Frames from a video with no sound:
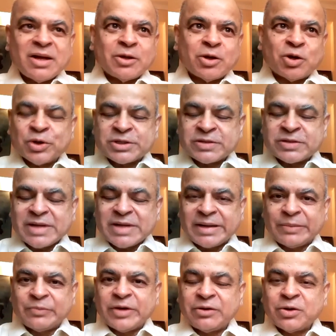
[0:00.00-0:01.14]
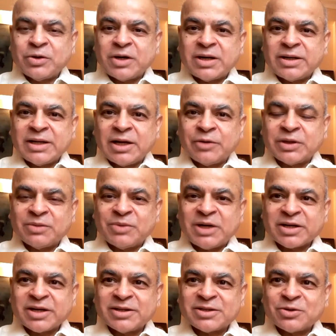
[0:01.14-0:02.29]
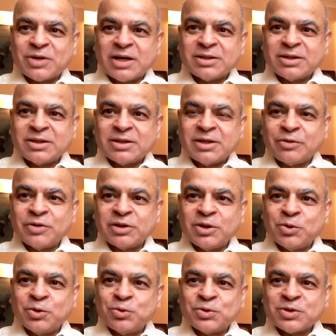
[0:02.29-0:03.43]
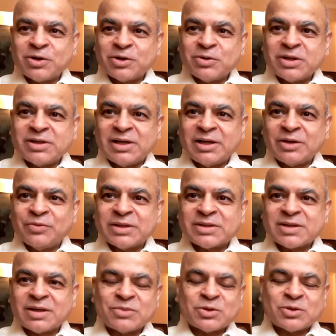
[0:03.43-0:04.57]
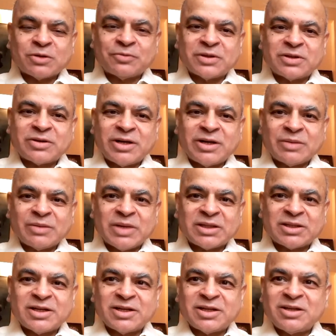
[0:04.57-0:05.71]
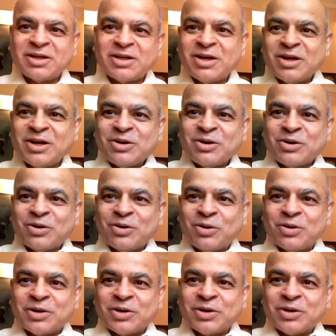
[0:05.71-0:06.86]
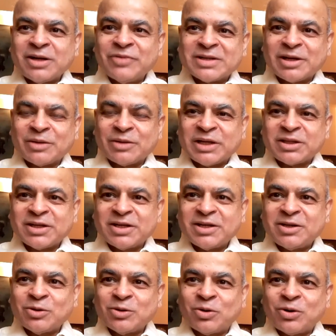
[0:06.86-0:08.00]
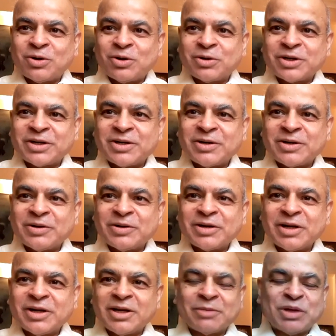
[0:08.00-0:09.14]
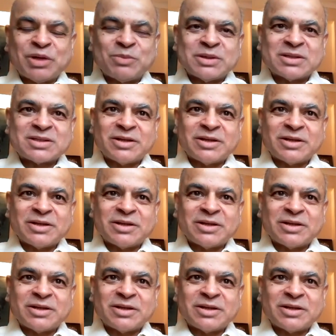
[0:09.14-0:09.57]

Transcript: Most of the time when you are dealing with the markets, you're either dealing with news or you're dealing with some sort of a trading method or an investing method or reading people's